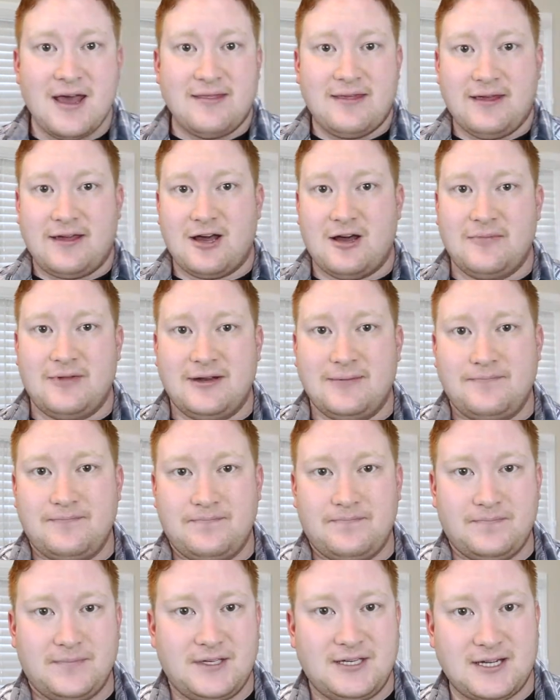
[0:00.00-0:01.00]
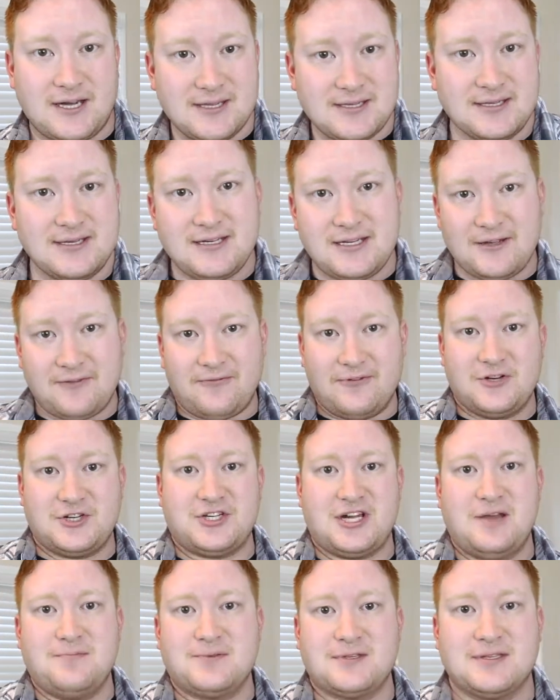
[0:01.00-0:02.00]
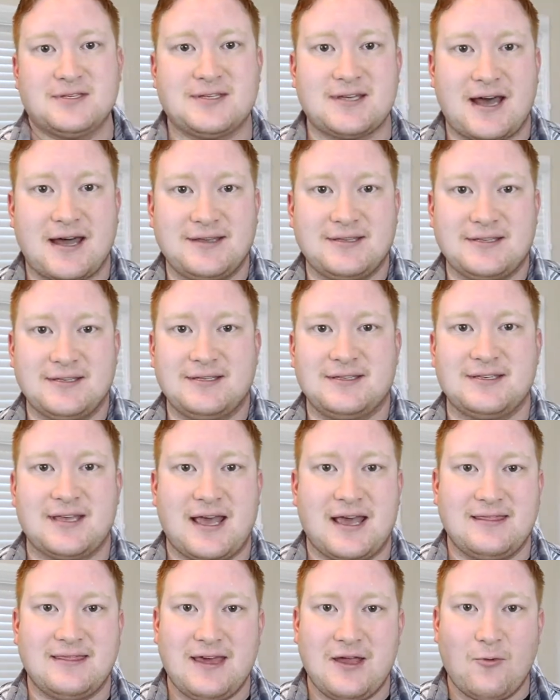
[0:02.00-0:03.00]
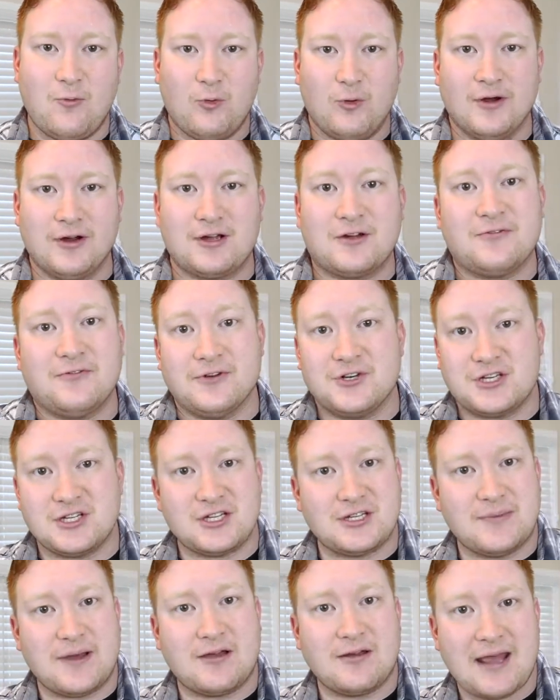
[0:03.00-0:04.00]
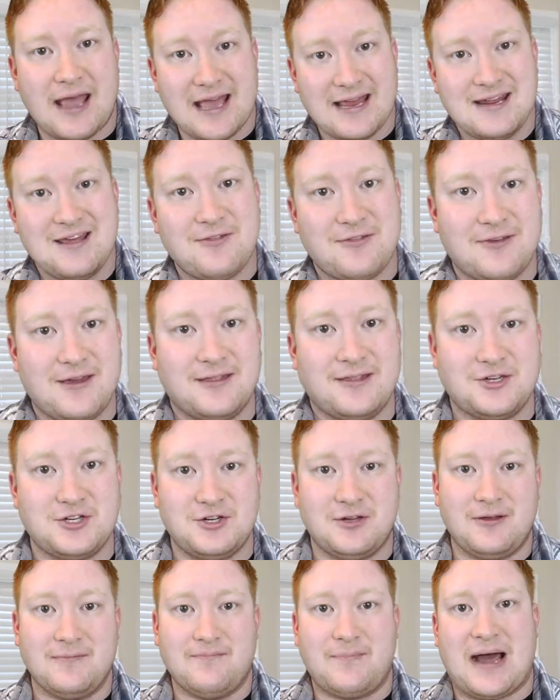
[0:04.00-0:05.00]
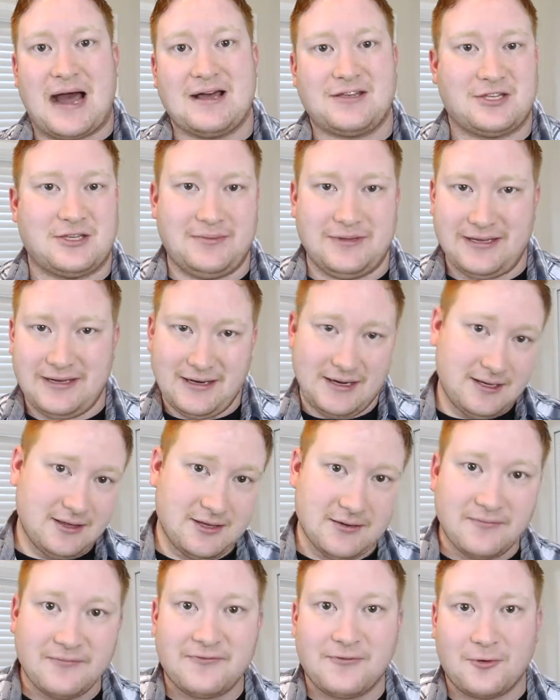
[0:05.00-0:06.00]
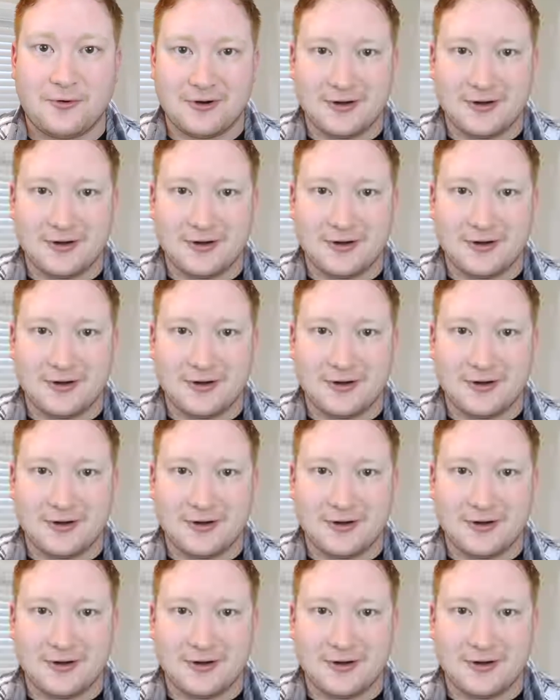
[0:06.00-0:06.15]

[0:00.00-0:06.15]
They come in a dozen different shapes and sizes, and they work for just about anything that you can possibly need them for.